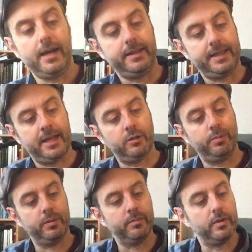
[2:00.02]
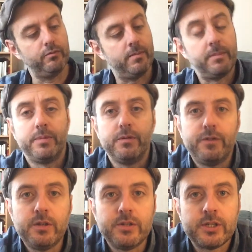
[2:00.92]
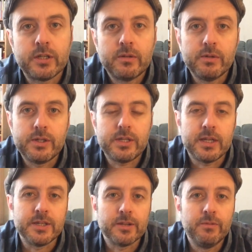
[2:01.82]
and the album Remember the Future, which is a